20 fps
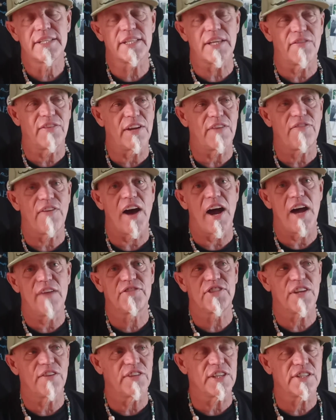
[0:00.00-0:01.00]

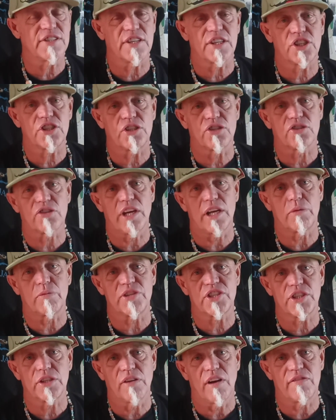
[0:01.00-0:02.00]
75, 76 years later,
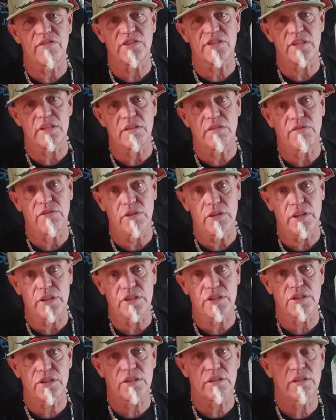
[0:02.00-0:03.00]
we still haven't seen the
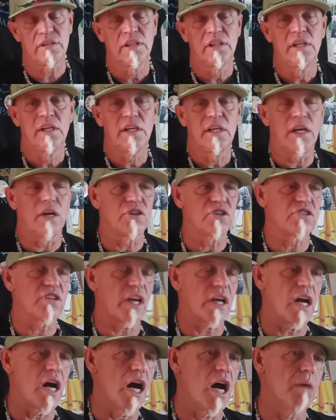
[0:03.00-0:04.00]
footage. You're just
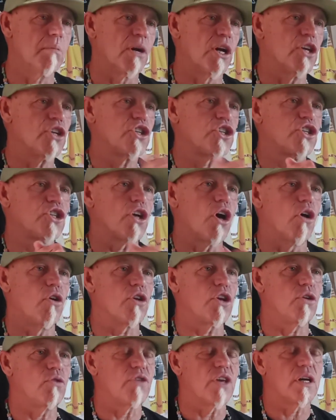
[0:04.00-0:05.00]
like, oh, I'm going to show
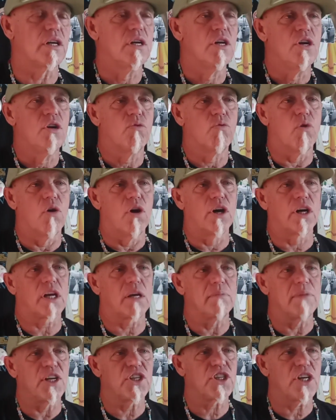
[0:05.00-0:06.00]
you the Warren
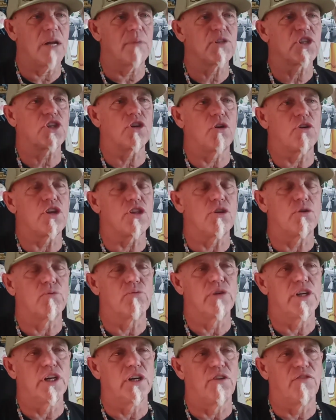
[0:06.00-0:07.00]
Commission. I'm going to show you the
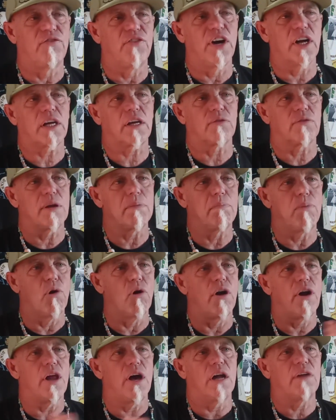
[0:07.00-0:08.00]
real fucking
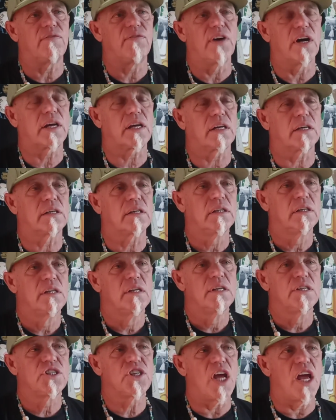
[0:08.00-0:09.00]
report on fucking
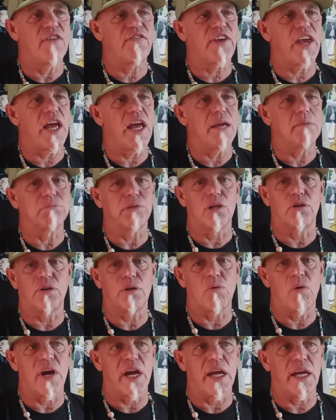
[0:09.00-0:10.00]
JFK blown
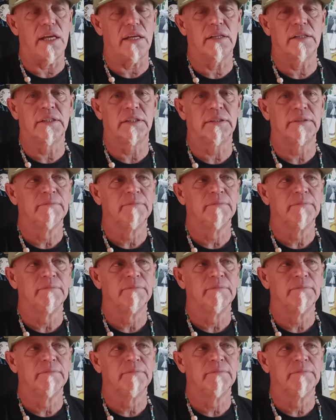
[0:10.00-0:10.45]
away.